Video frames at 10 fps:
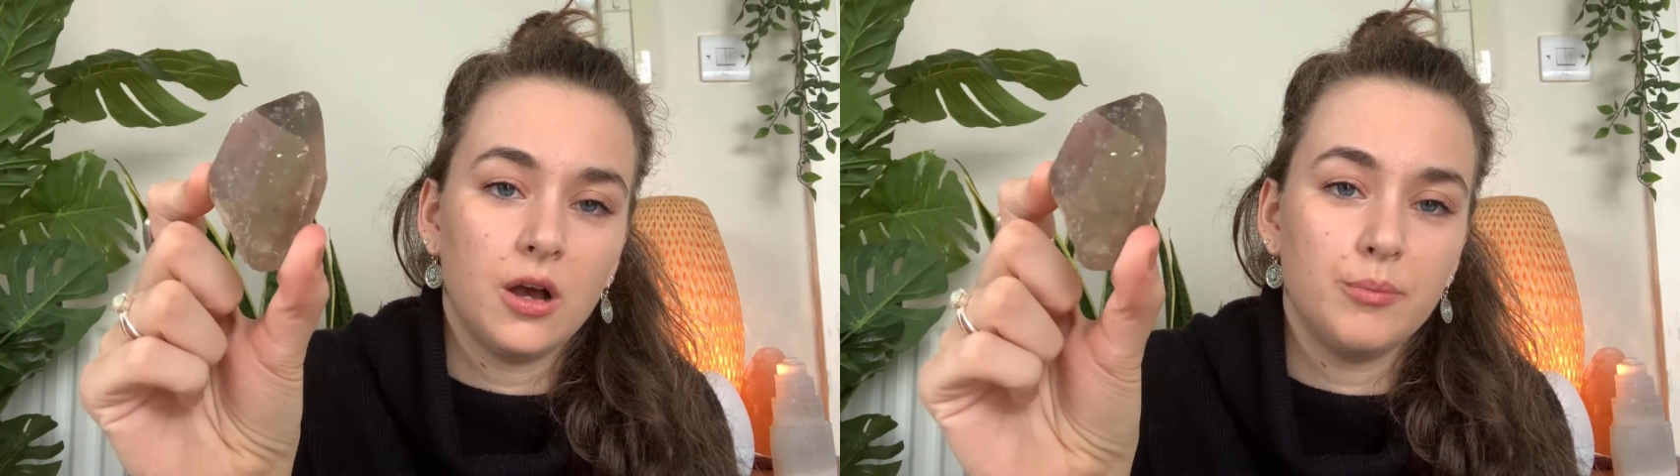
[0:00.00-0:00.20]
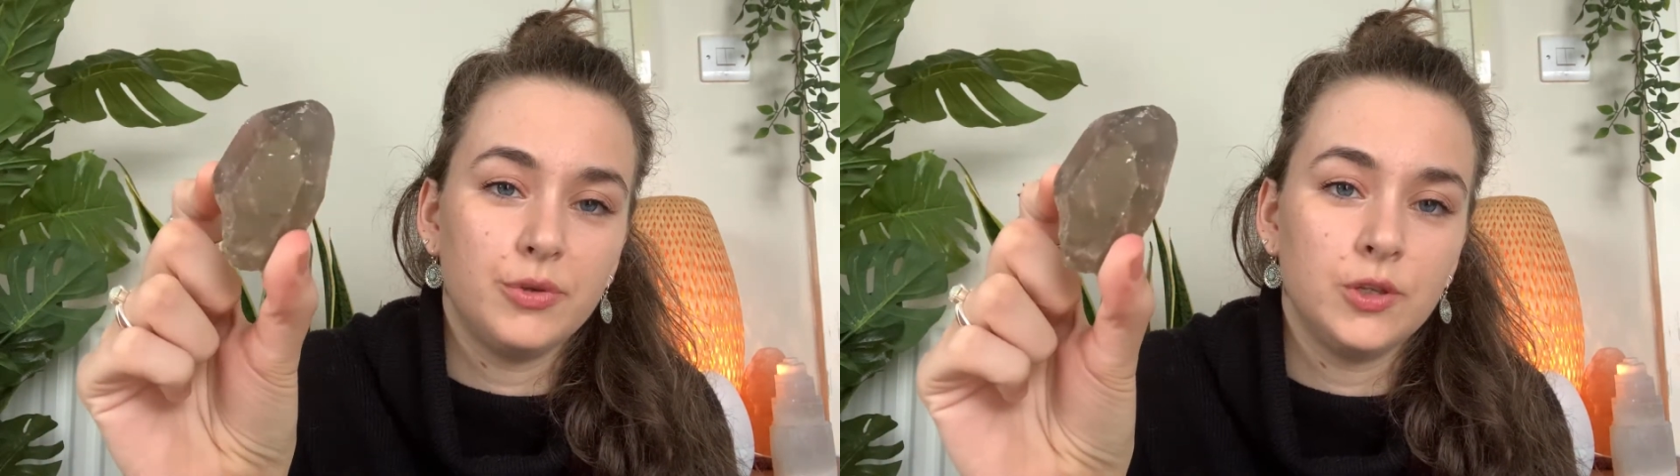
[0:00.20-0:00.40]

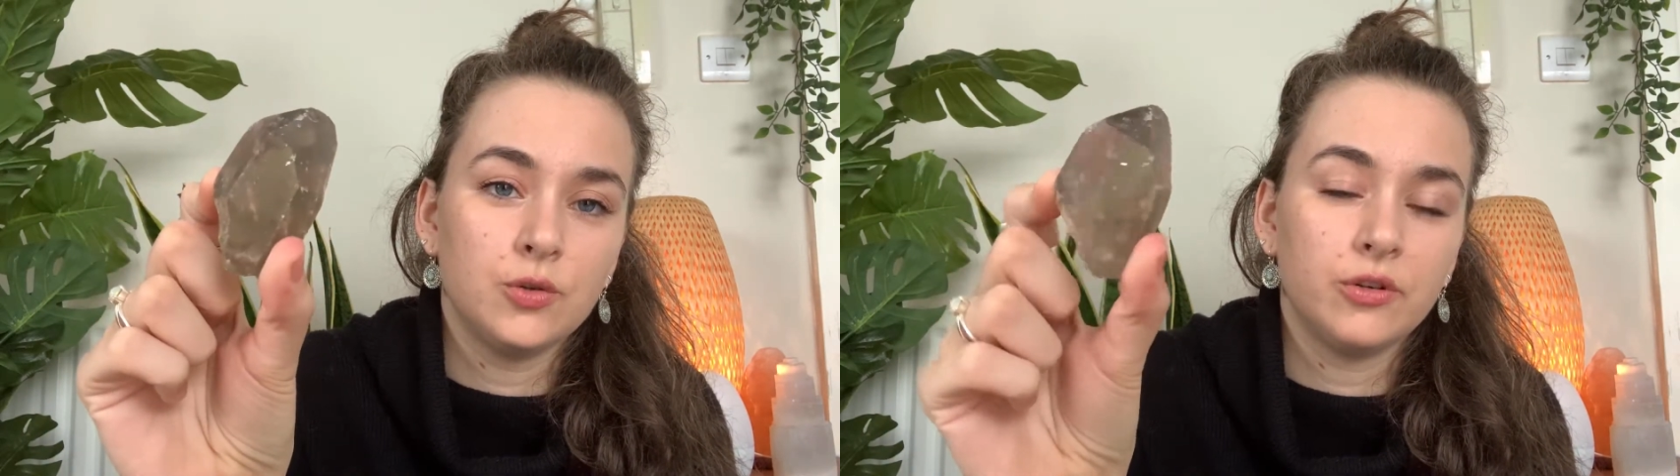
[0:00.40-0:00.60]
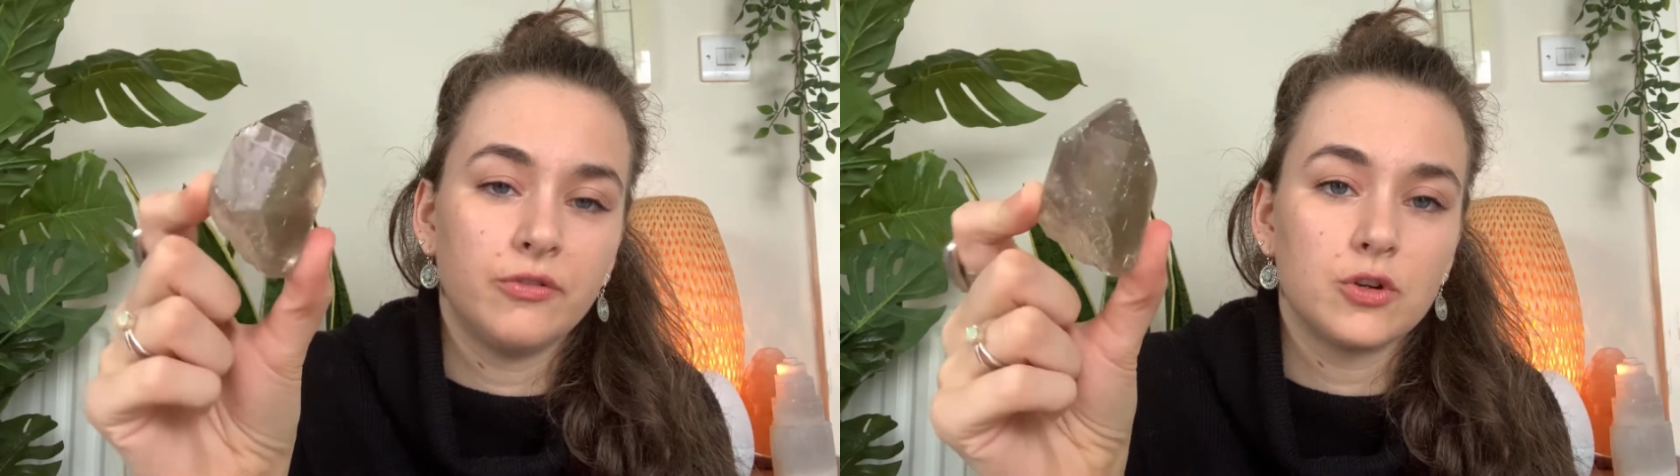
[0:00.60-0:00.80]

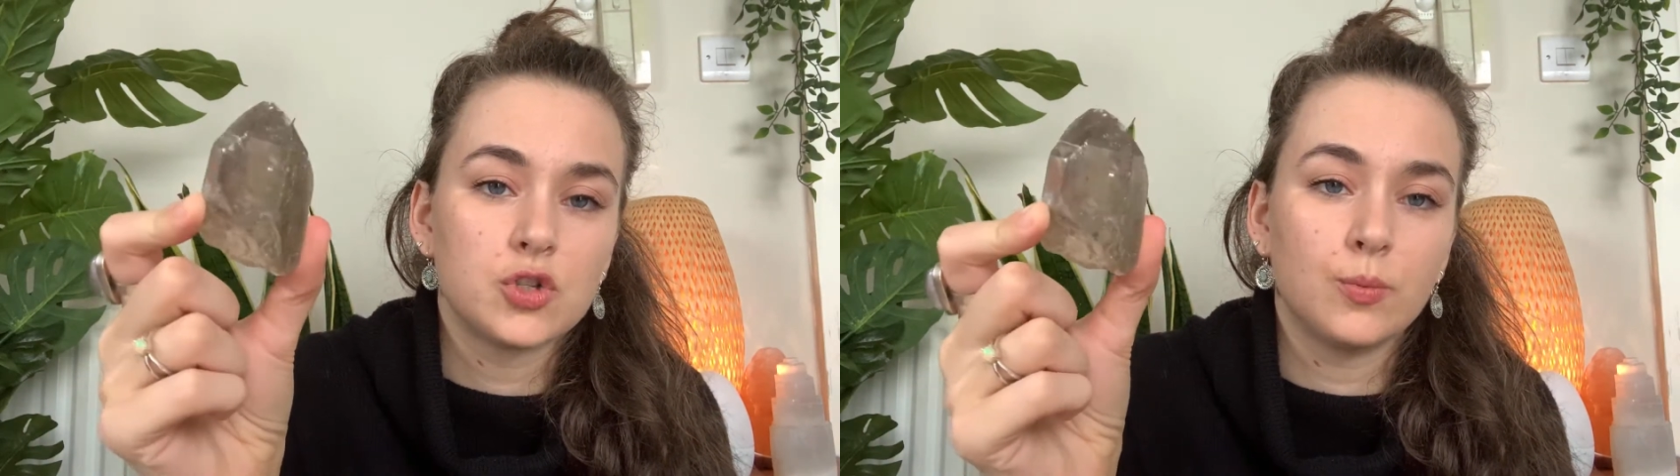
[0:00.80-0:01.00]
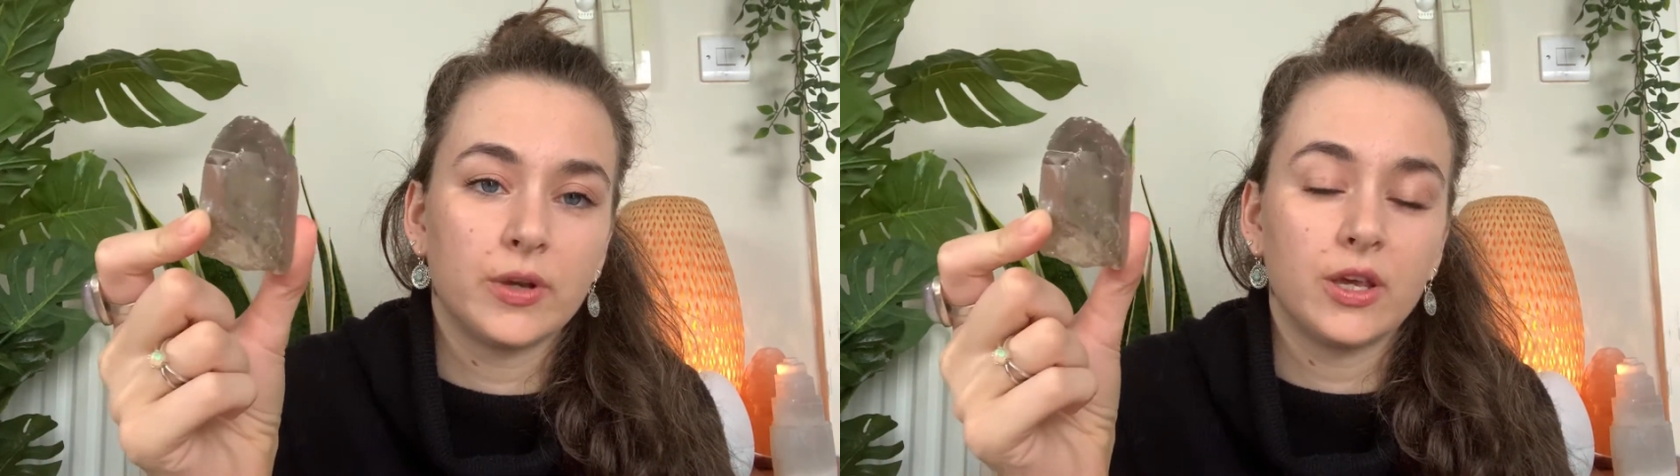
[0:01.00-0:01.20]
Beautiful
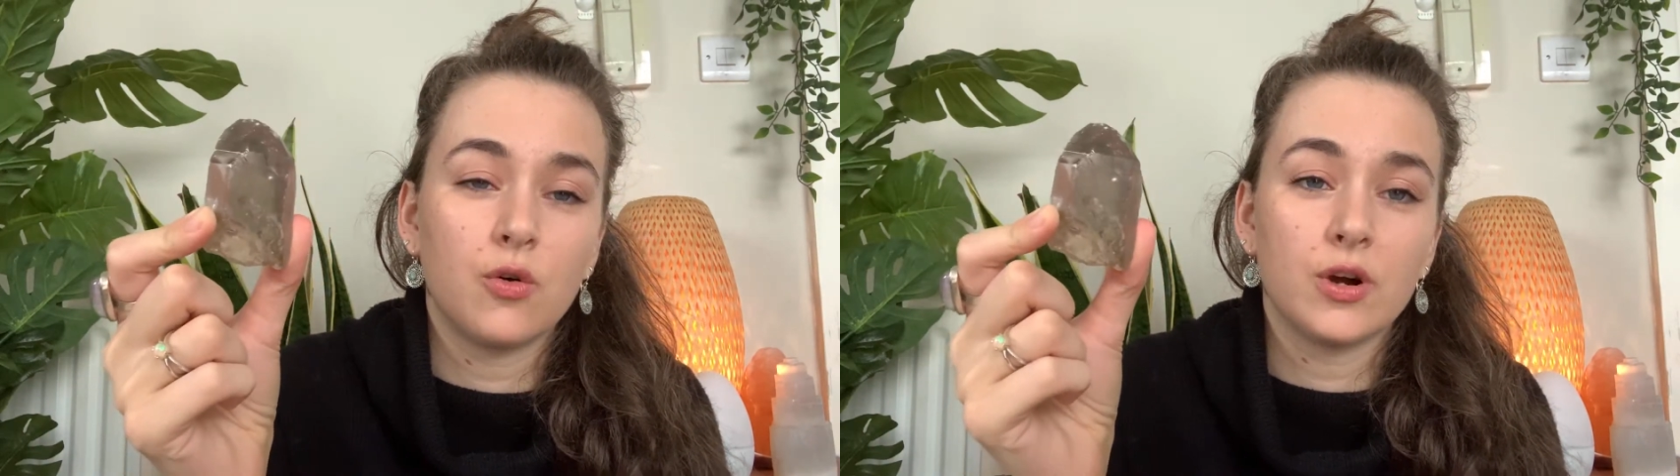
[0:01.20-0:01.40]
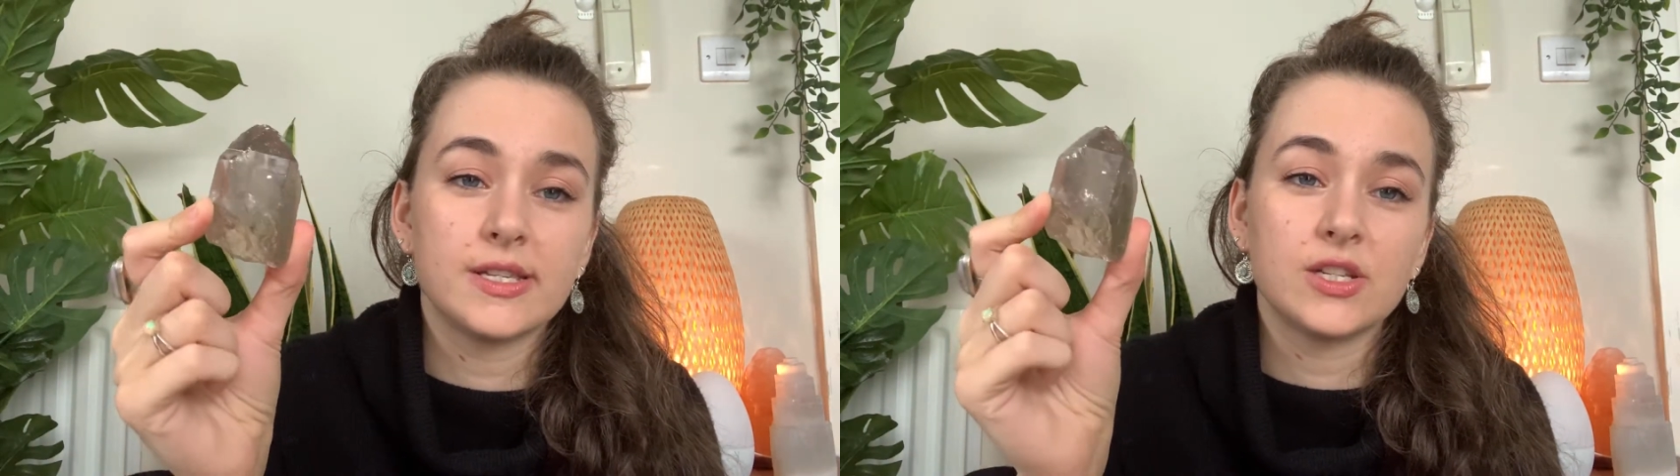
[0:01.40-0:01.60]
smoky quartz.